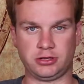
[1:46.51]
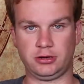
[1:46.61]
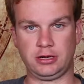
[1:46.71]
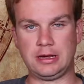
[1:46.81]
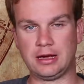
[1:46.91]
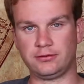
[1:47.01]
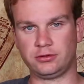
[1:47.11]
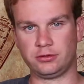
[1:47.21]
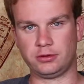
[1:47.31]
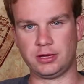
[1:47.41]
Turkey
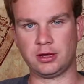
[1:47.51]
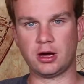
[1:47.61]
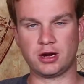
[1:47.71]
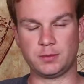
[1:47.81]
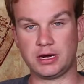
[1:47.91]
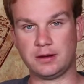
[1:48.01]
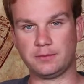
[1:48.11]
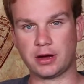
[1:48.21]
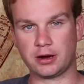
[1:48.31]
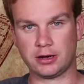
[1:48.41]
after the Ottoman
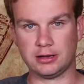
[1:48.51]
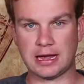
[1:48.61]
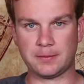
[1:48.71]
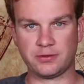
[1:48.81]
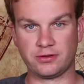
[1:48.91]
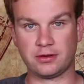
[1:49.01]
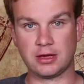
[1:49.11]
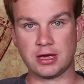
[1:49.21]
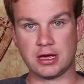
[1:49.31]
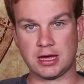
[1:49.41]
Empire collapsed
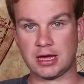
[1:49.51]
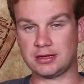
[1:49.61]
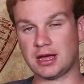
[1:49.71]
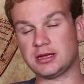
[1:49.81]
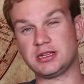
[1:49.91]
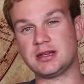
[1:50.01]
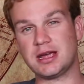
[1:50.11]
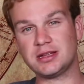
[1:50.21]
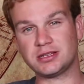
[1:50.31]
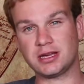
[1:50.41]
in
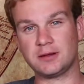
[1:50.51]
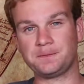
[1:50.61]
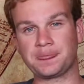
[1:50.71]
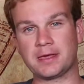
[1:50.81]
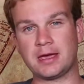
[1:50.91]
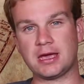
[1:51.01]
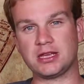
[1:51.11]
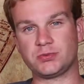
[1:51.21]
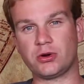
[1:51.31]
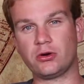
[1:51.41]
1918,
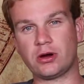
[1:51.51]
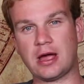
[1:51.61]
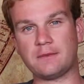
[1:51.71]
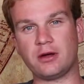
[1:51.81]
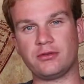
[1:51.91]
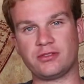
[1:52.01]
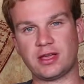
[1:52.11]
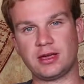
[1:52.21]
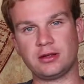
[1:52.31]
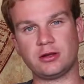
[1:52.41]
his program of
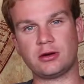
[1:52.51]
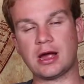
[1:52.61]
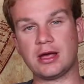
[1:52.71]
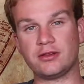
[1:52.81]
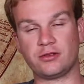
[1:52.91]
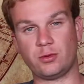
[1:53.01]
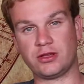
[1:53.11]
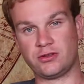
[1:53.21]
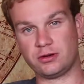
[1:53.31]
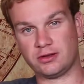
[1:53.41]
secularized
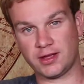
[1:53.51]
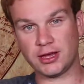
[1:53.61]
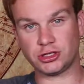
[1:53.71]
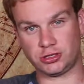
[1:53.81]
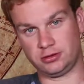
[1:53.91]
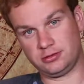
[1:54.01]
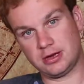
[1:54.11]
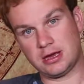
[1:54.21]
westernization.